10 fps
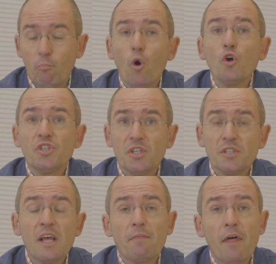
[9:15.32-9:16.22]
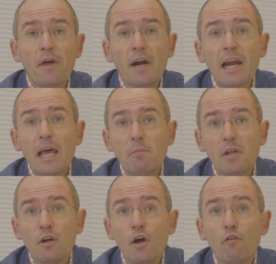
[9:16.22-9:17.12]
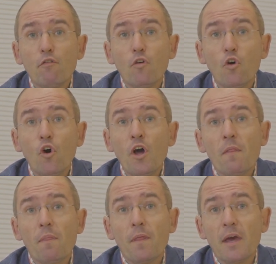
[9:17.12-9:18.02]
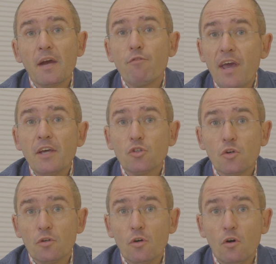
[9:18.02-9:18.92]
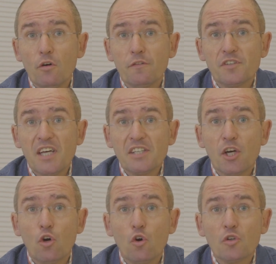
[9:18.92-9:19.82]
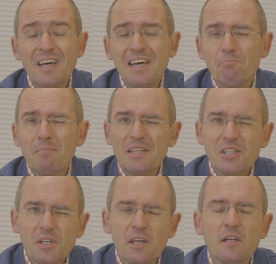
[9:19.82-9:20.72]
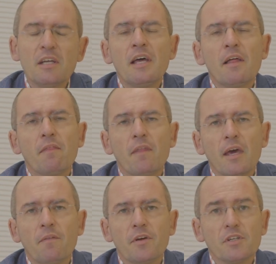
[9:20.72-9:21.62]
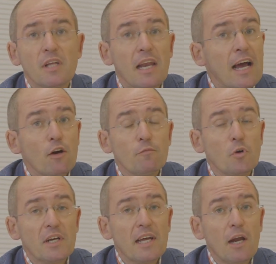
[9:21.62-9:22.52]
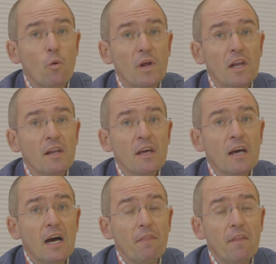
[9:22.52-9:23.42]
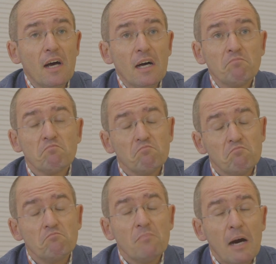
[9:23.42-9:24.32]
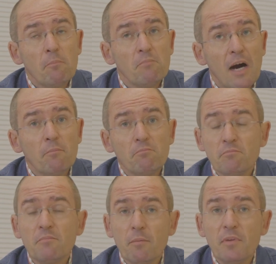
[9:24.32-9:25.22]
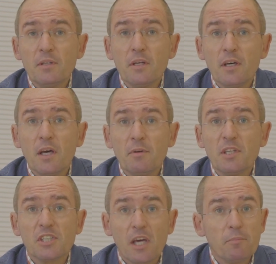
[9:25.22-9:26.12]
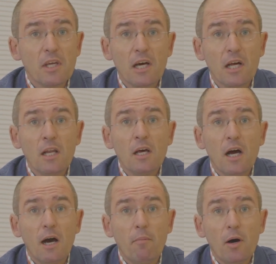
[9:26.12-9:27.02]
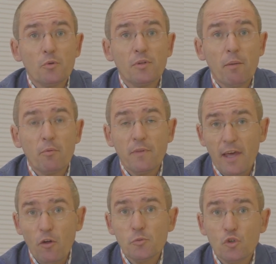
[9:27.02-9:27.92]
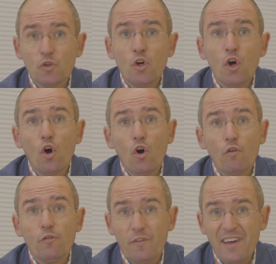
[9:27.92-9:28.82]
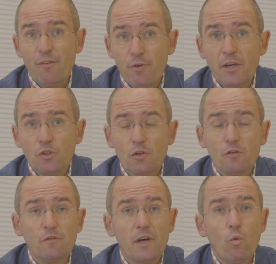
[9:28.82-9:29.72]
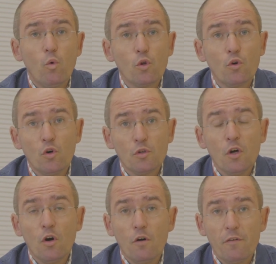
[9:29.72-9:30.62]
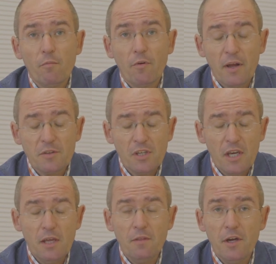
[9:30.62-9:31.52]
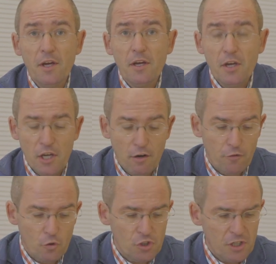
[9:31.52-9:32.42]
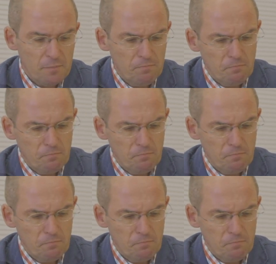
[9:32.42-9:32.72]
voices that are claiming for the creation of such a court, but still there's a lack of political will, and I'm a bit skeptical about the adoption of or the creation of a World Court of Human Rights in the near future.